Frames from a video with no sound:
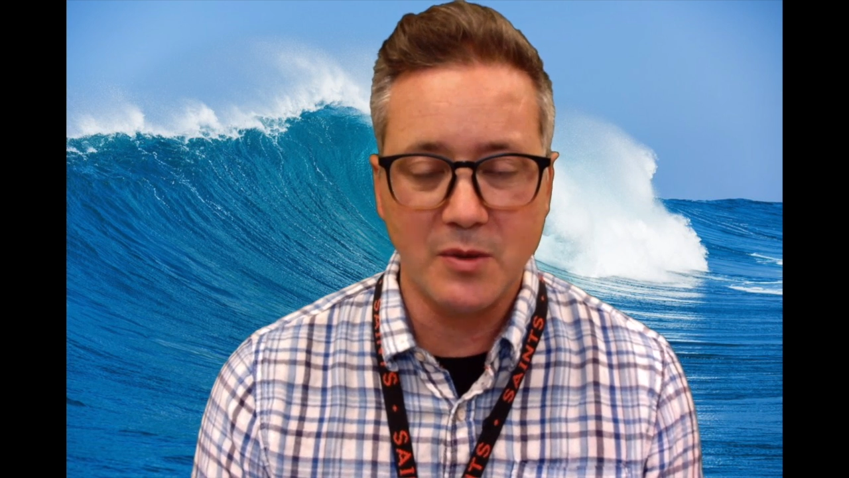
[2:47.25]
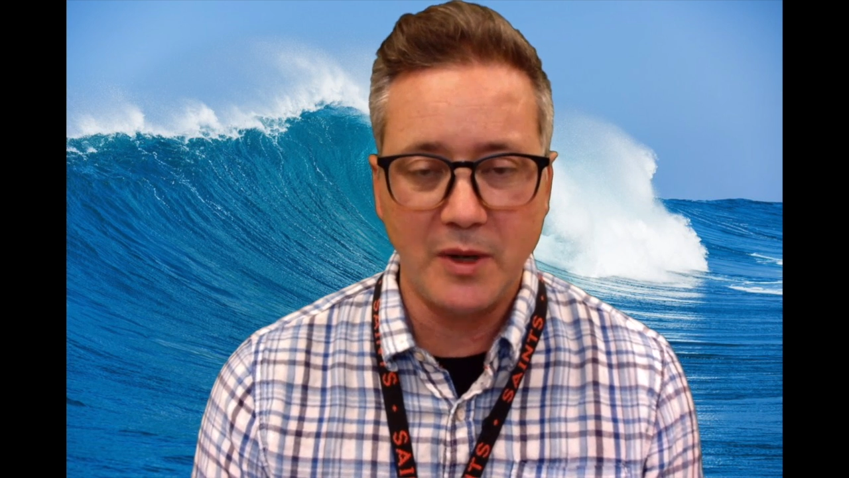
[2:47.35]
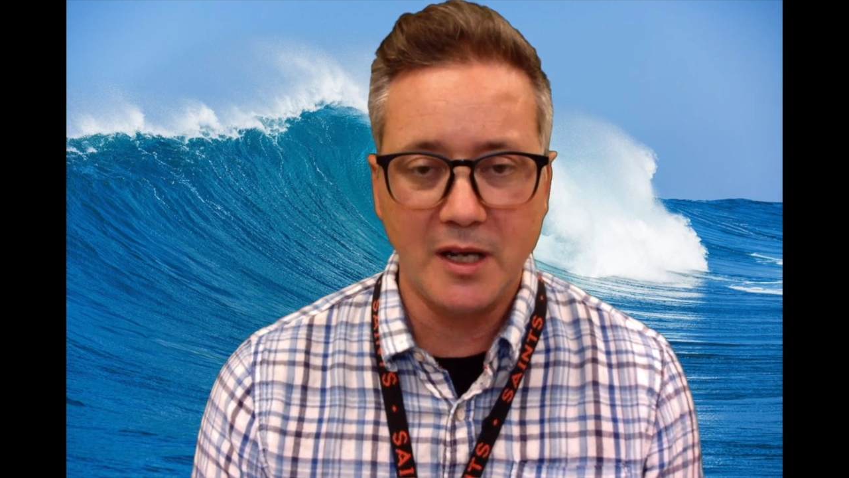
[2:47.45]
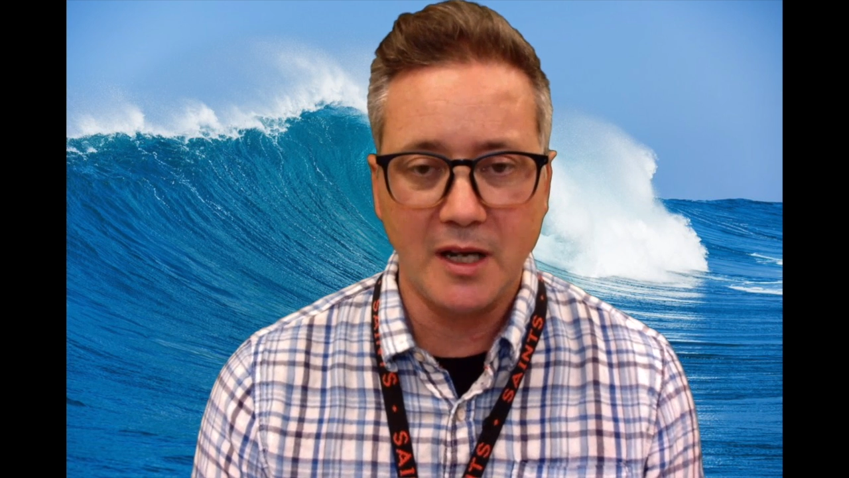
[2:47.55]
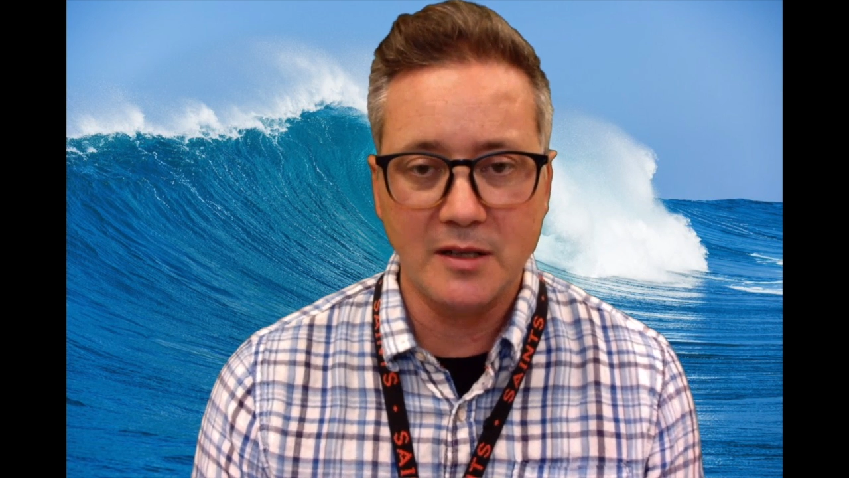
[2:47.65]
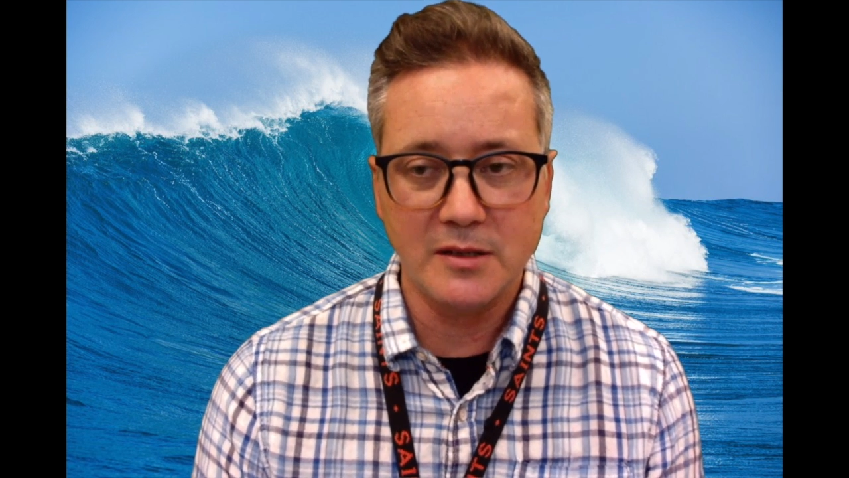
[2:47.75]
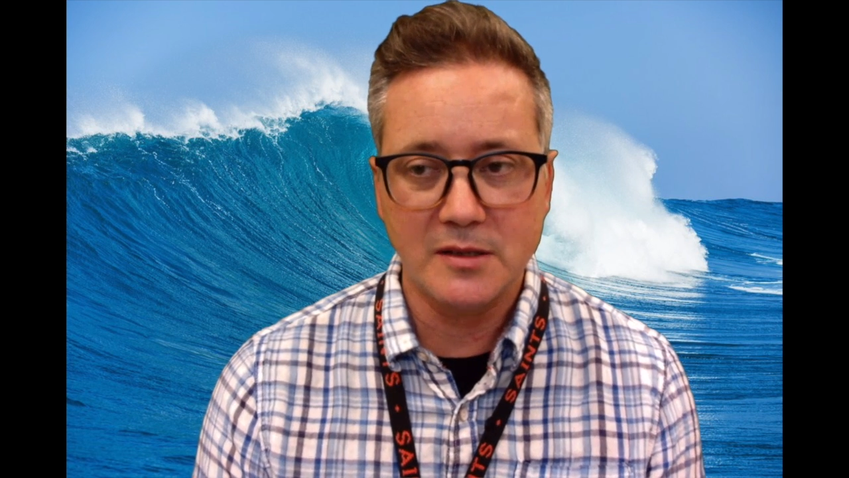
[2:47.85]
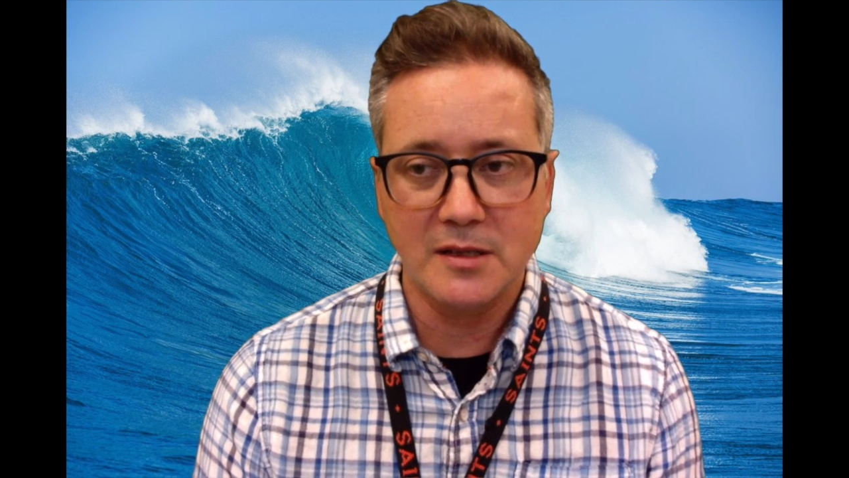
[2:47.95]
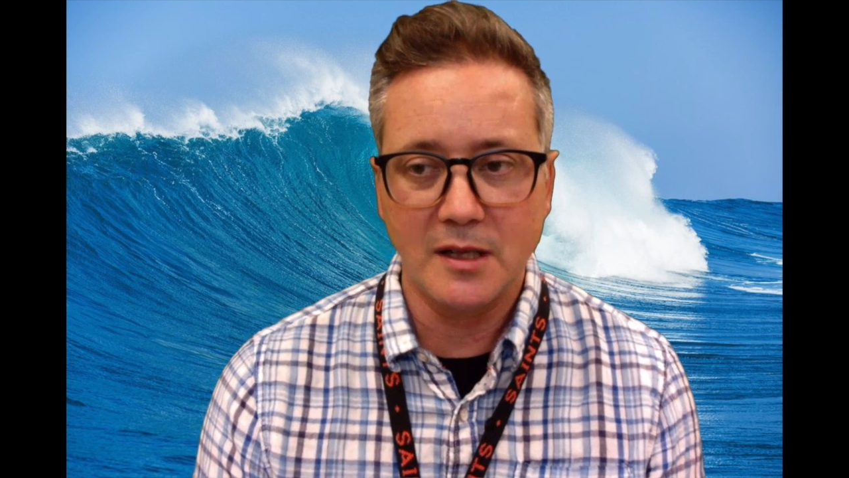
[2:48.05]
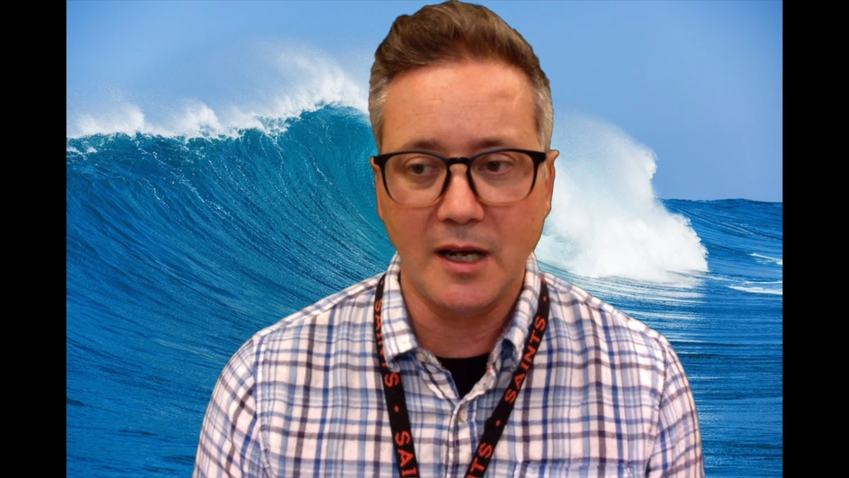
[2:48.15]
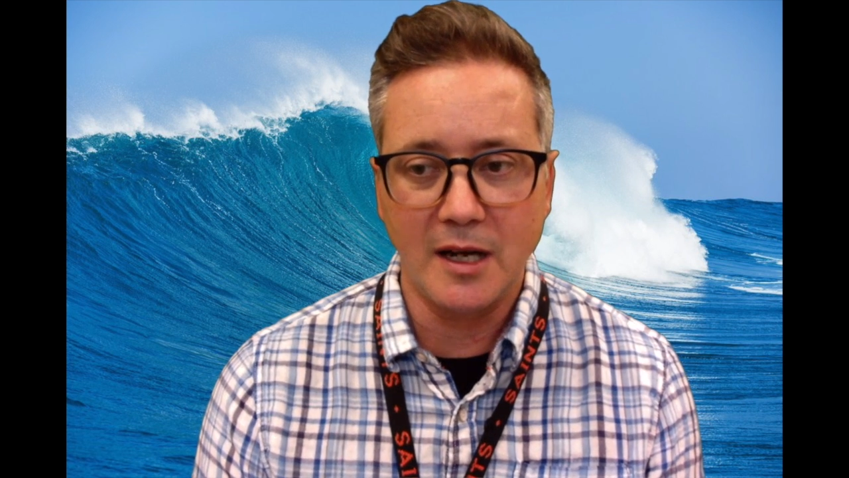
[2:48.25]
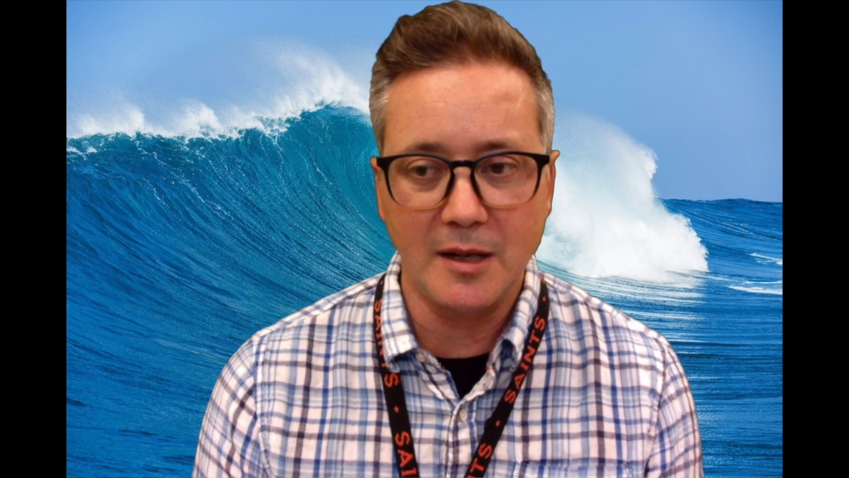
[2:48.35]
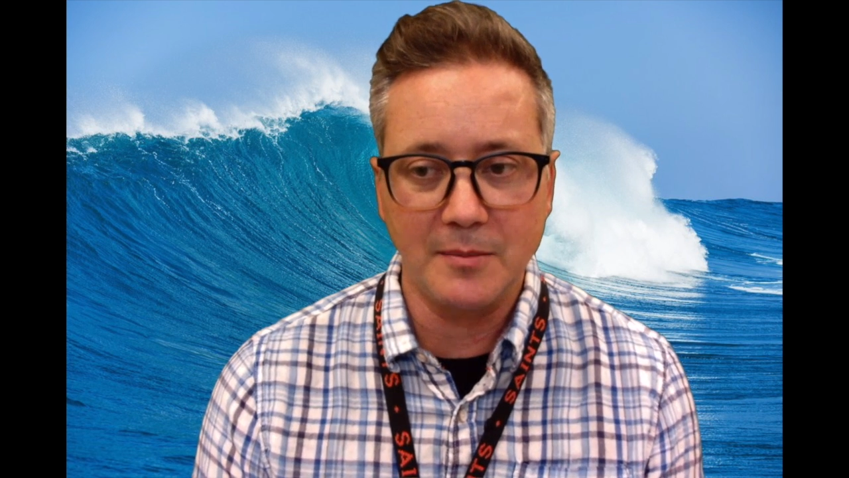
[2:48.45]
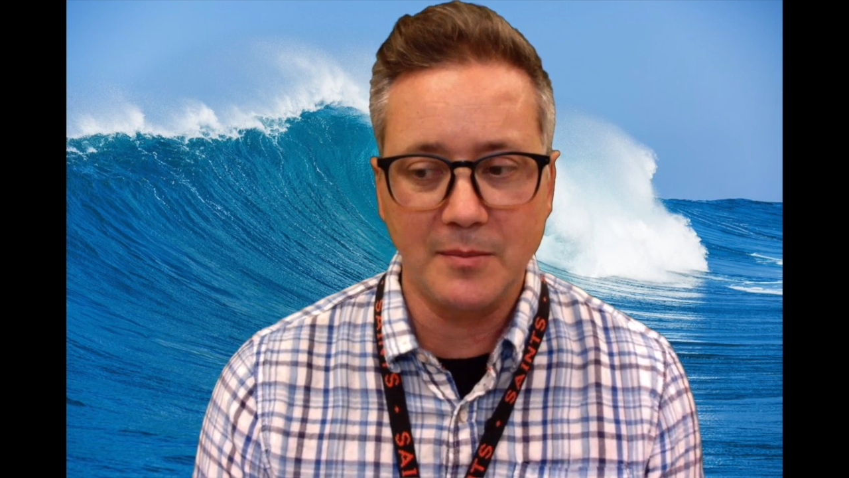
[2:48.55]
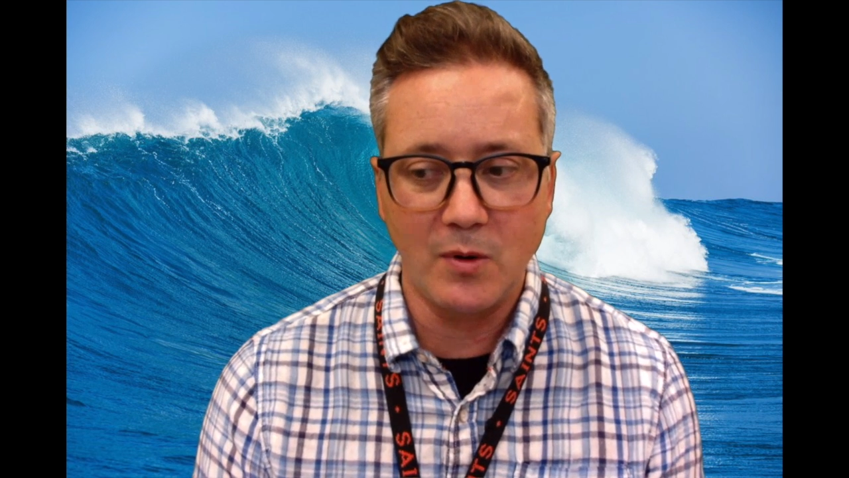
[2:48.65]
on the weekends
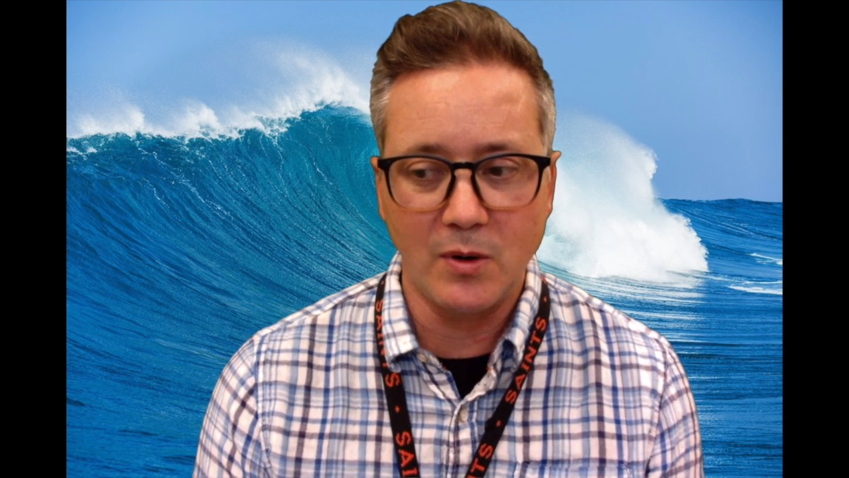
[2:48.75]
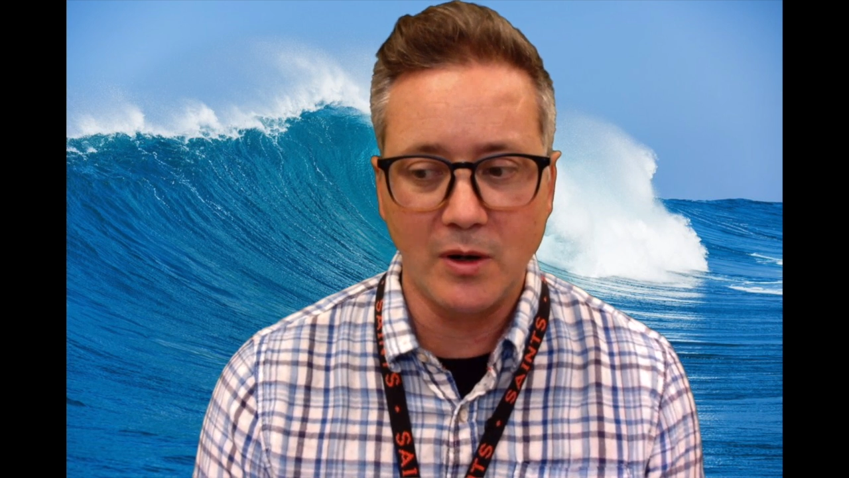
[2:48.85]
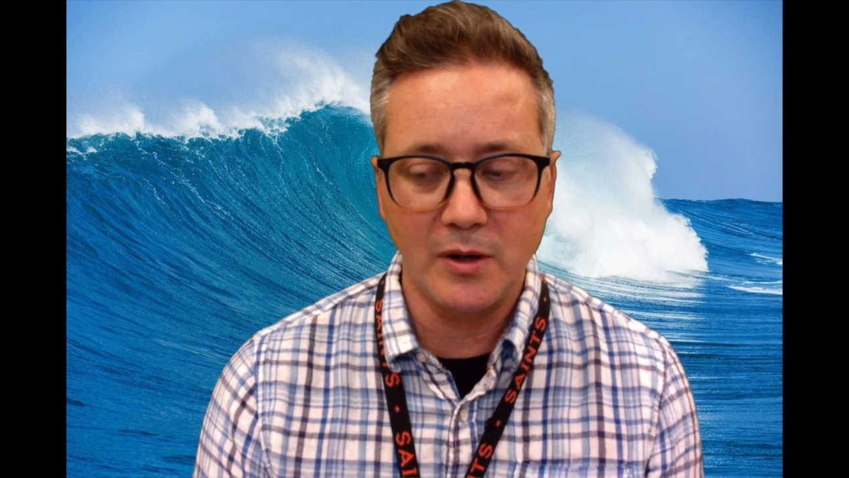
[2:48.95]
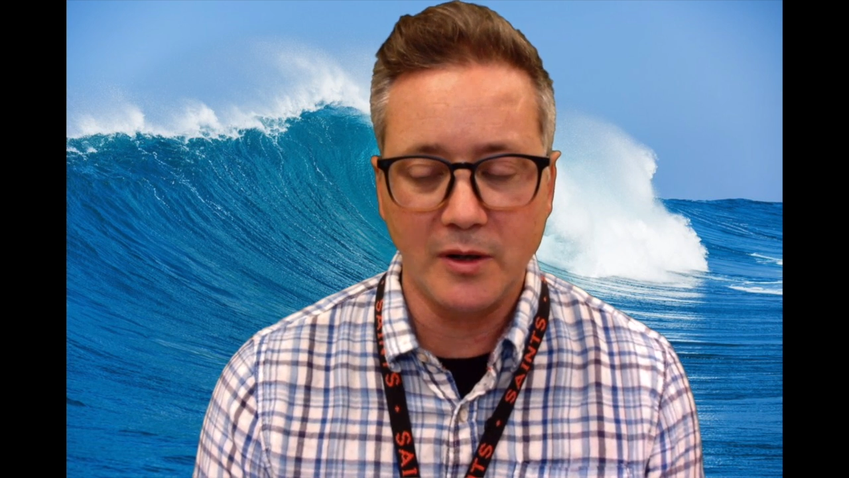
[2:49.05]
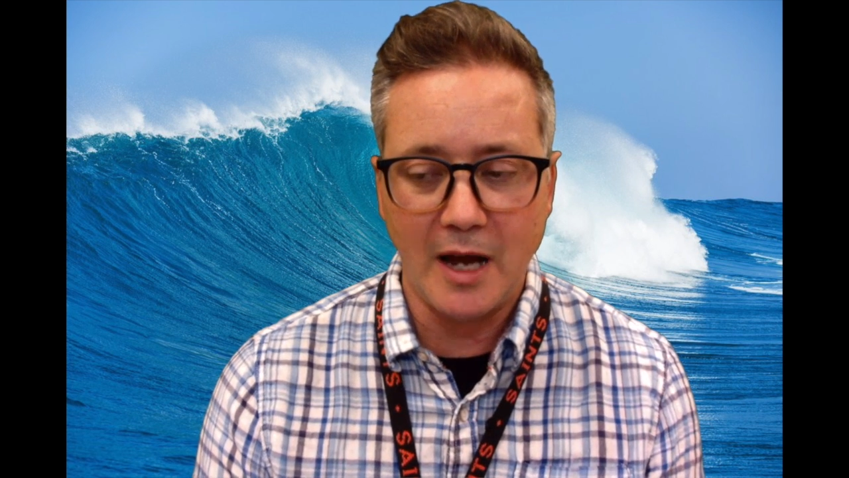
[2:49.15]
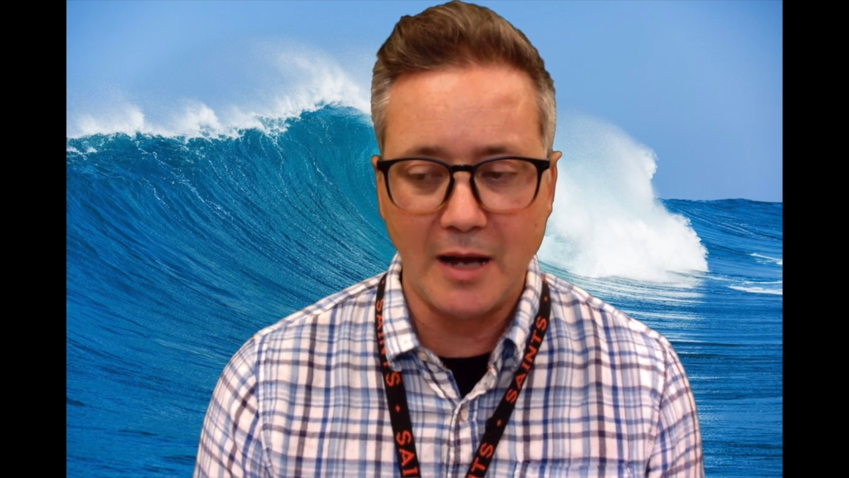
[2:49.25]
or